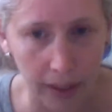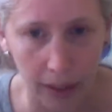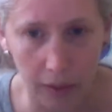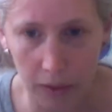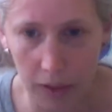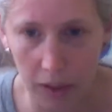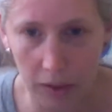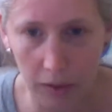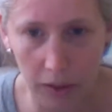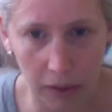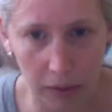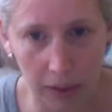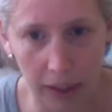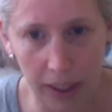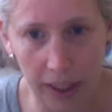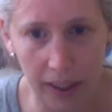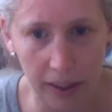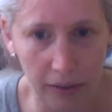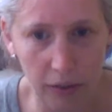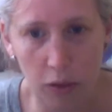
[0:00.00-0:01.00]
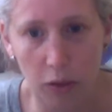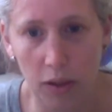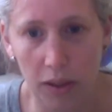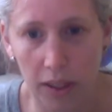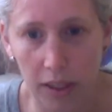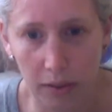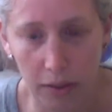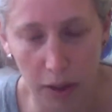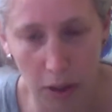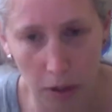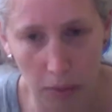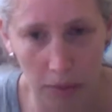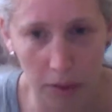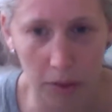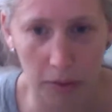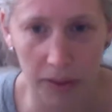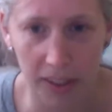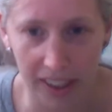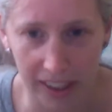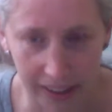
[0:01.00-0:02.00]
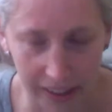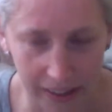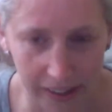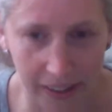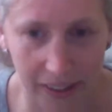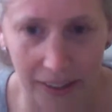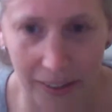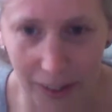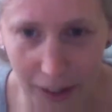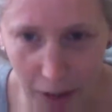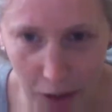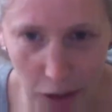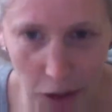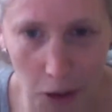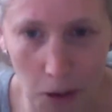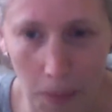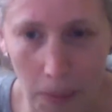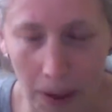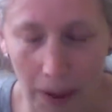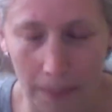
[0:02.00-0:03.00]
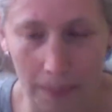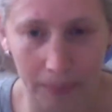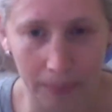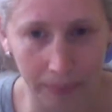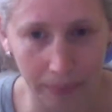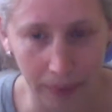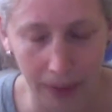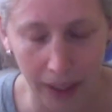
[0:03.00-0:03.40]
it was a great week, and of course he was home, so it was easier to control. But